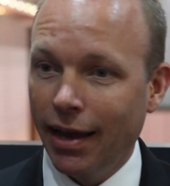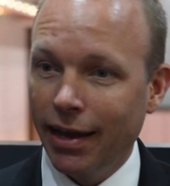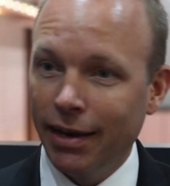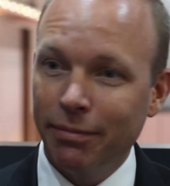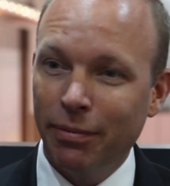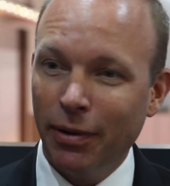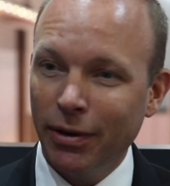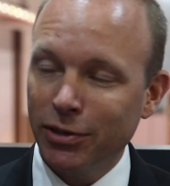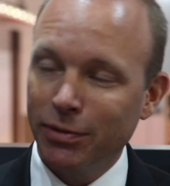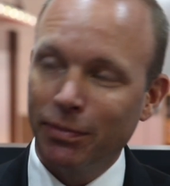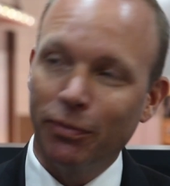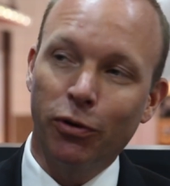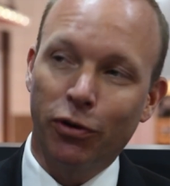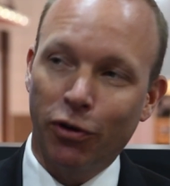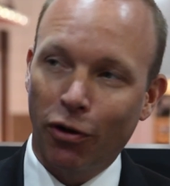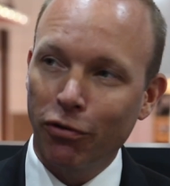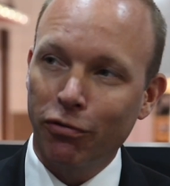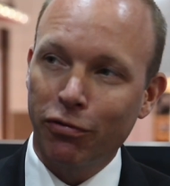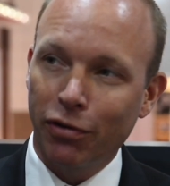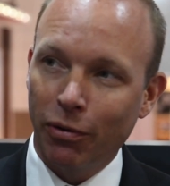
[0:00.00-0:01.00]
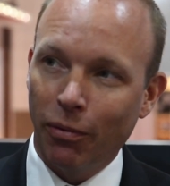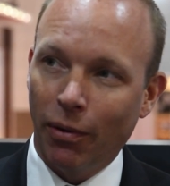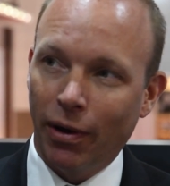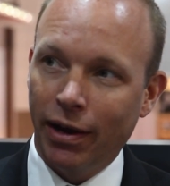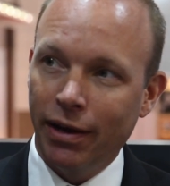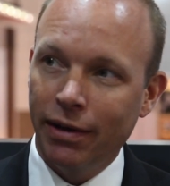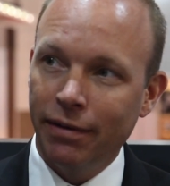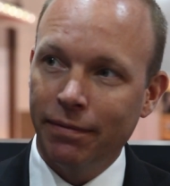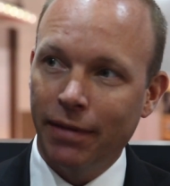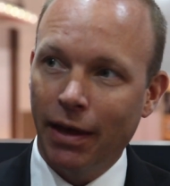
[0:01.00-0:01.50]
In a perhaps a more concrete
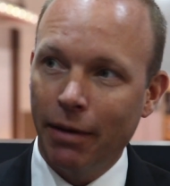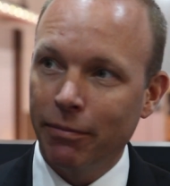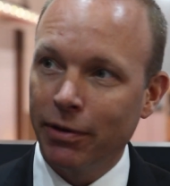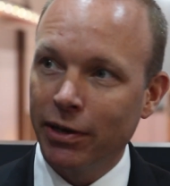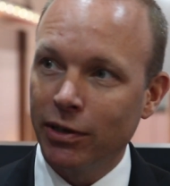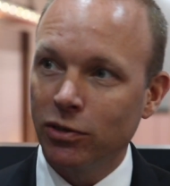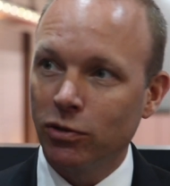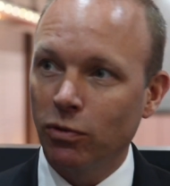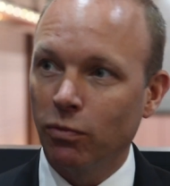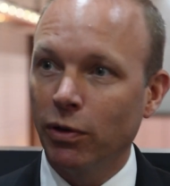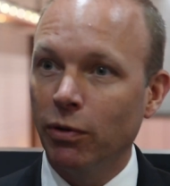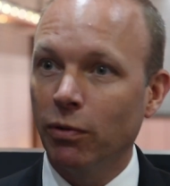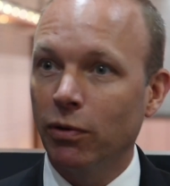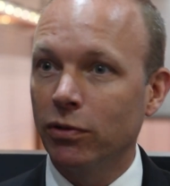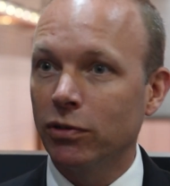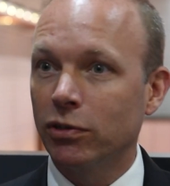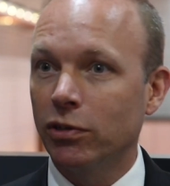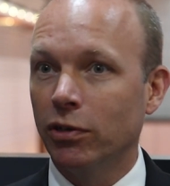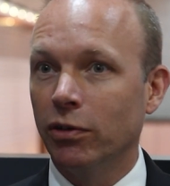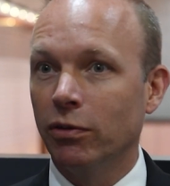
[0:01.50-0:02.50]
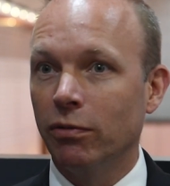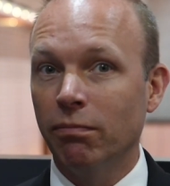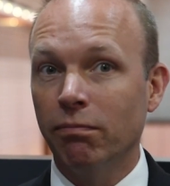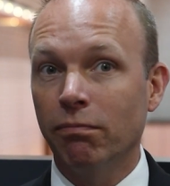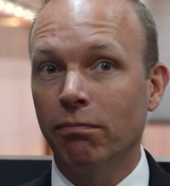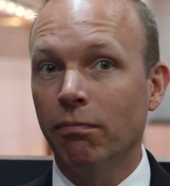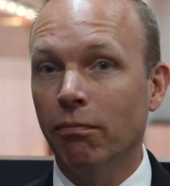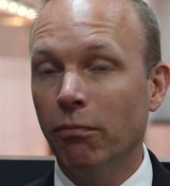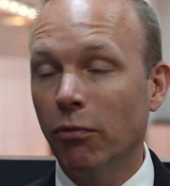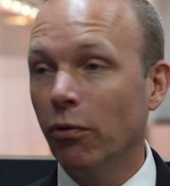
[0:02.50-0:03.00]
way, that means that we want to
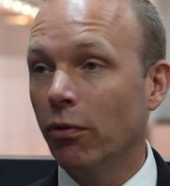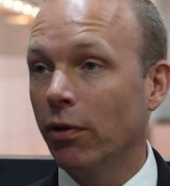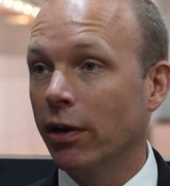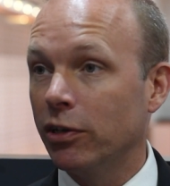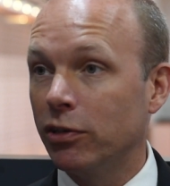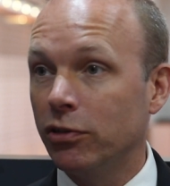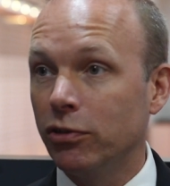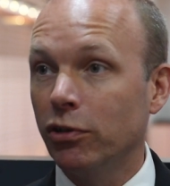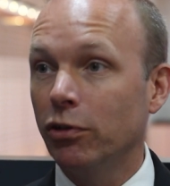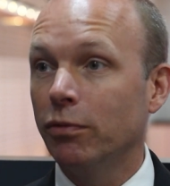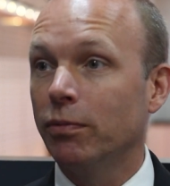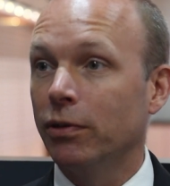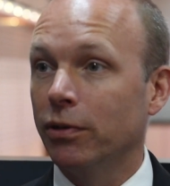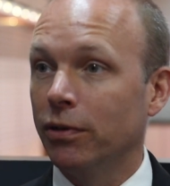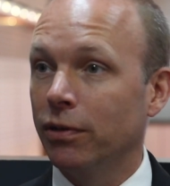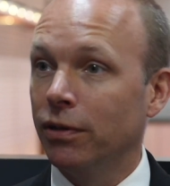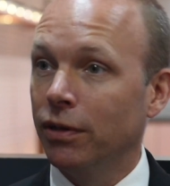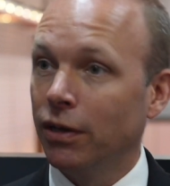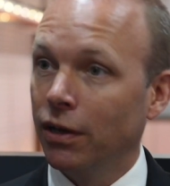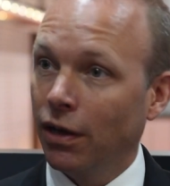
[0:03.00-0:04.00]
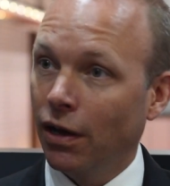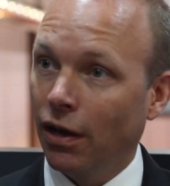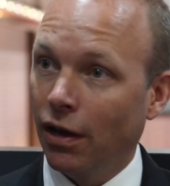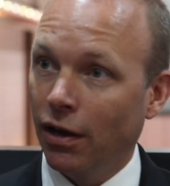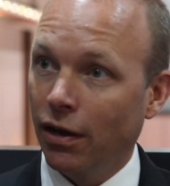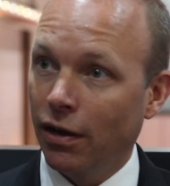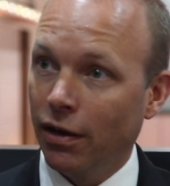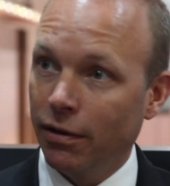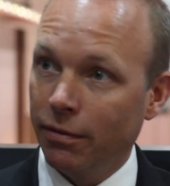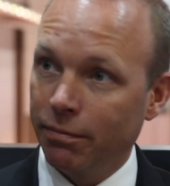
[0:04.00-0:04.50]
more or less double
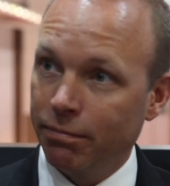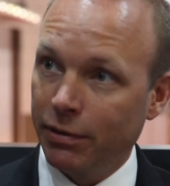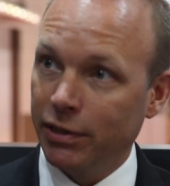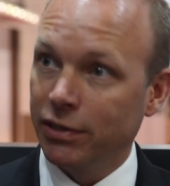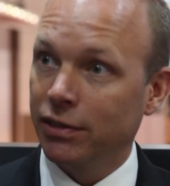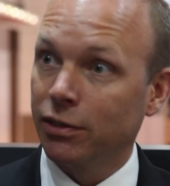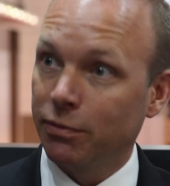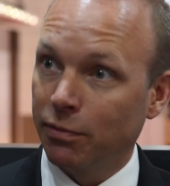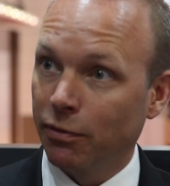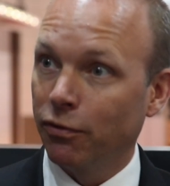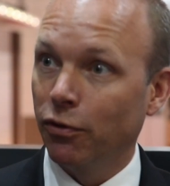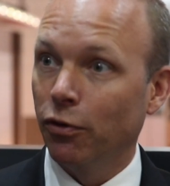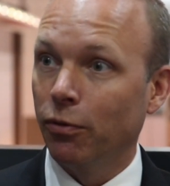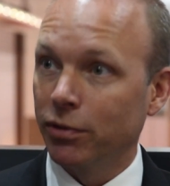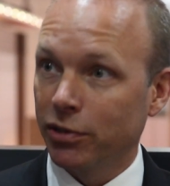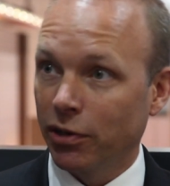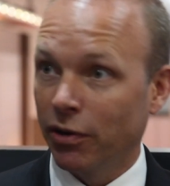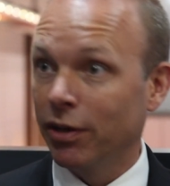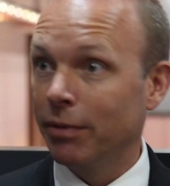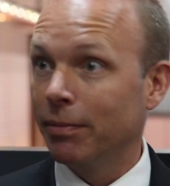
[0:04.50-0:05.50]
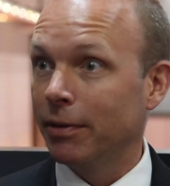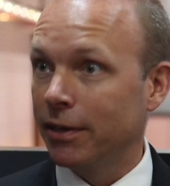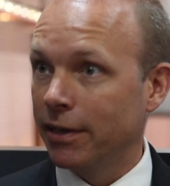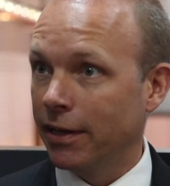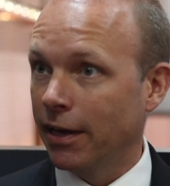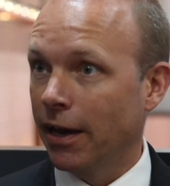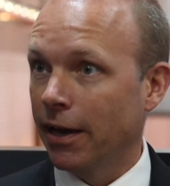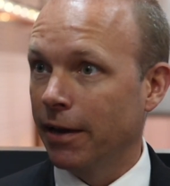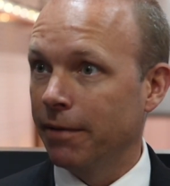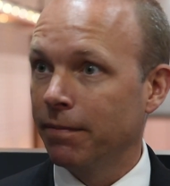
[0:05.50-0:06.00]
our business performance, our
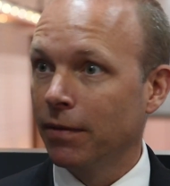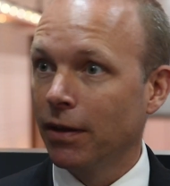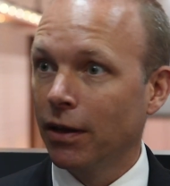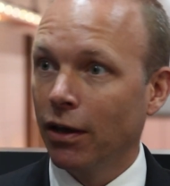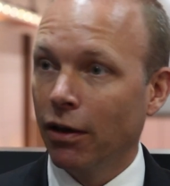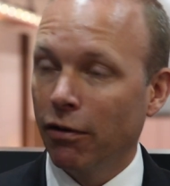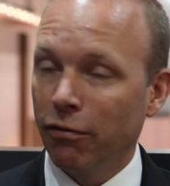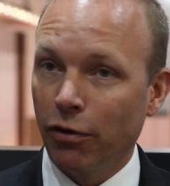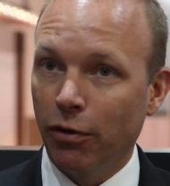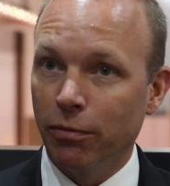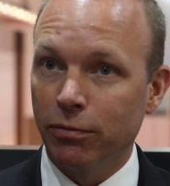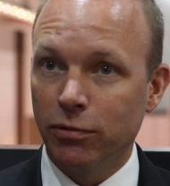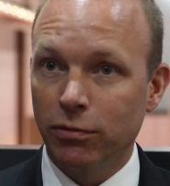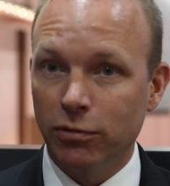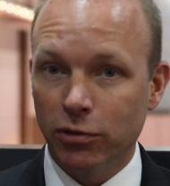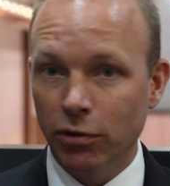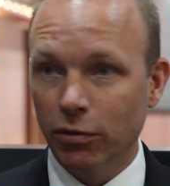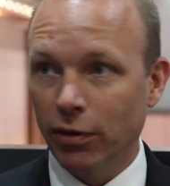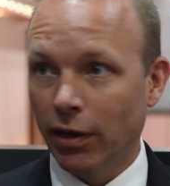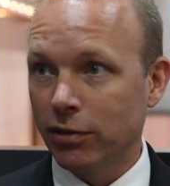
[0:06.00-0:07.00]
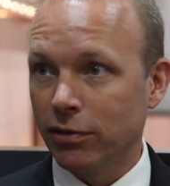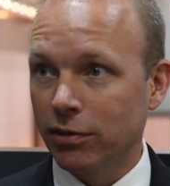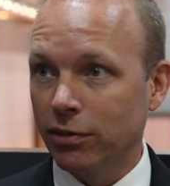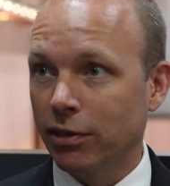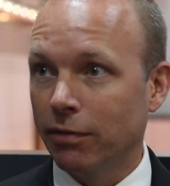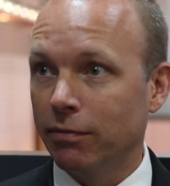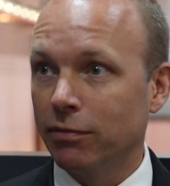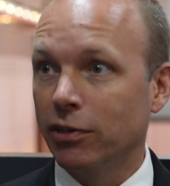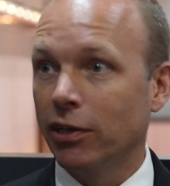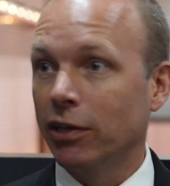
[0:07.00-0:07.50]
EBITDA, from
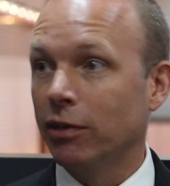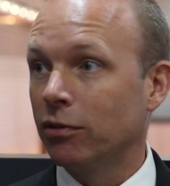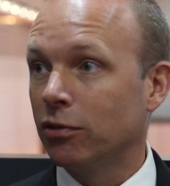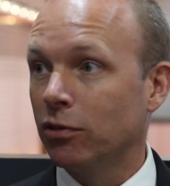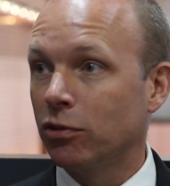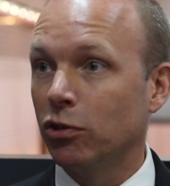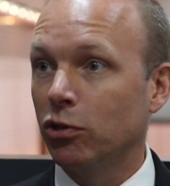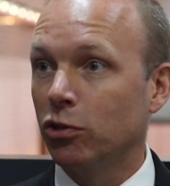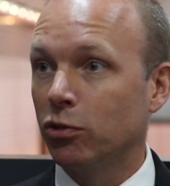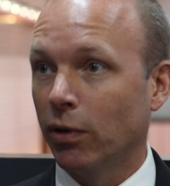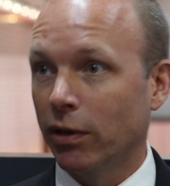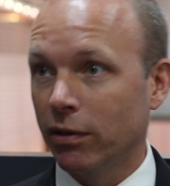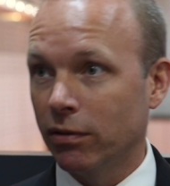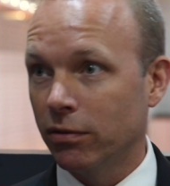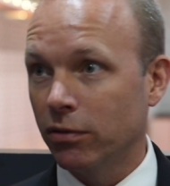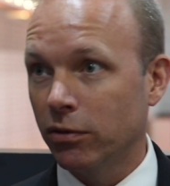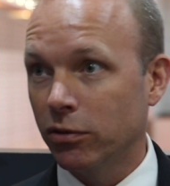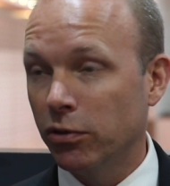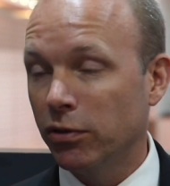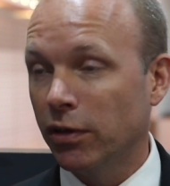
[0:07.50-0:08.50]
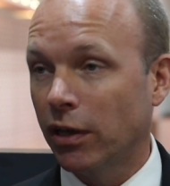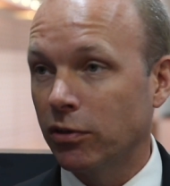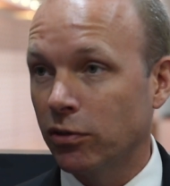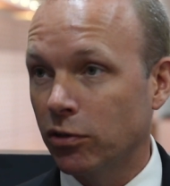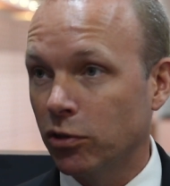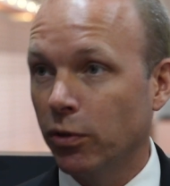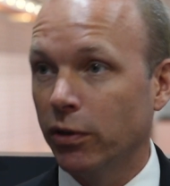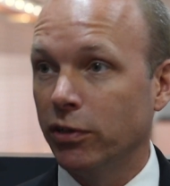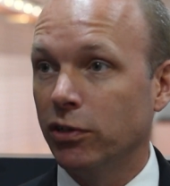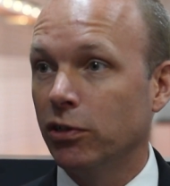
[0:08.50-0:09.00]
2017 to
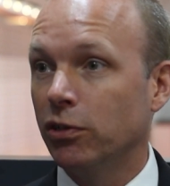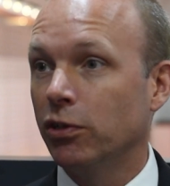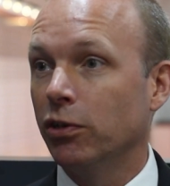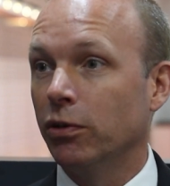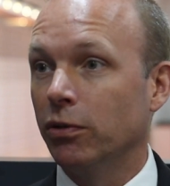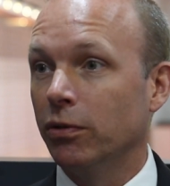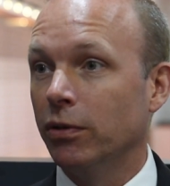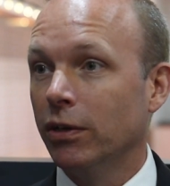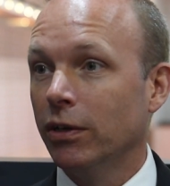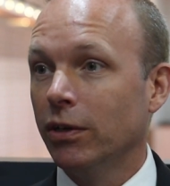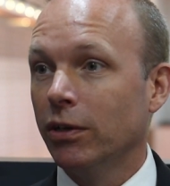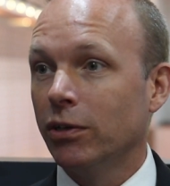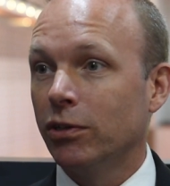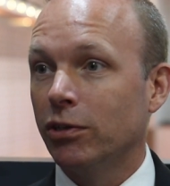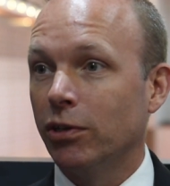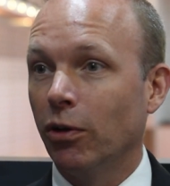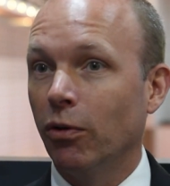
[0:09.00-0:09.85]
2022.